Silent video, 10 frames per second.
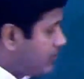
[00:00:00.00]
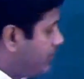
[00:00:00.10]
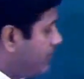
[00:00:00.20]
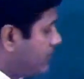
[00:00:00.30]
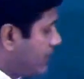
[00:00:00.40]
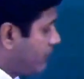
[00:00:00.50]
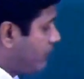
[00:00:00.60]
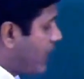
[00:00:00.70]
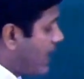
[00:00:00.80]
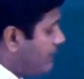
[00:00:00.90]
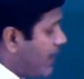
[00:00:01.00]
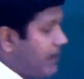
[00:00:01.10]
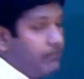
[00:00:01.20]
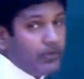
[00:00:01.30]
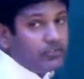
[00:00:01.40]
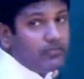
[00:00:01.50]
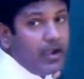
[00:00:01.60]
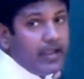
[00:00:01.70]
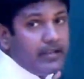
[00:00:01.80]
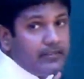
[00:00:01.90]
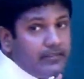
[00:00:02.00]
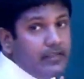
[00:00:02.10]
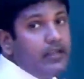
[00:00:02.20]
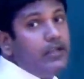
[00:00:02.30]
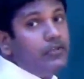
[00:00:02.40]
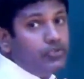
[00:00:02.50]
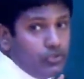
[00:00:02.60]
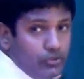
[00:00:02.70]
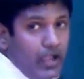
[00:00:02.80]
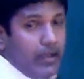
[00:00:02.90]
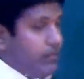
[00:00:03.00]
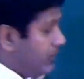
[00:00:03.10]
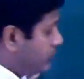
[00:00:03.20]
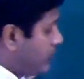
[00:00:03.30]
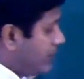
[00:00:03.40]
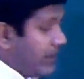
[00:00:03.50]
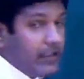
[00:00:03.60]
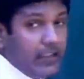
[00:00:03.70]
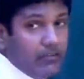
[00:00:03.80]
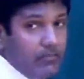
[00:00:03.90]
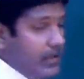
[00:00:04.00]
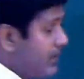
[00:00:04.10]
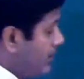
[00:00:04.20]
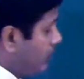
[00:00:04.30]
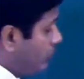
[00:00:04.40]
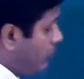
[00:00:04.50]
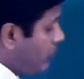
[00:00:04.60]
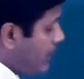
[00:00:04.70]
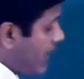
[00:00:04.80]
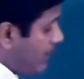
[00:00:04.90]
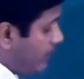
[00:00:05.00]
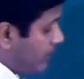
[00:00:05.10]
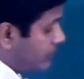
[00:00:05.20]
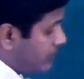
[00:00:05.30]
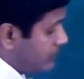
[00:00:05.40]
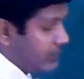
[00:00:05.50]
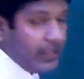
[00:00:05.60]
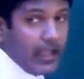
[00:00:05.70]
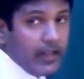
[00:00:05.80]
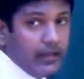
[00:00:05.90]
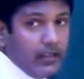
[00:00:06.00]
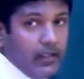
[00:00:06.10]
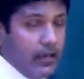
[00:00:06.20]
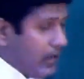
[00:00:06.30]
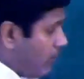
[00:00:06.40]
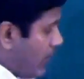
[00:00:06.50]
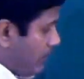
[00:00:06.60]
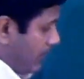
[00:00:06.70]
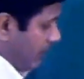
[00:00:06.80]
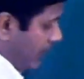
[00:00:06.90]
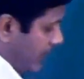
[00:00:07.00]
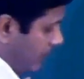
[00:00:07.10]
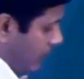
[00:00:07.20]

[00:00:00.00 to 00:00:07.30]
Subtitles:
It's pretty much like 5 apples minus 2 apples. So that gives me 3 apples. See that? Now what happened if I give you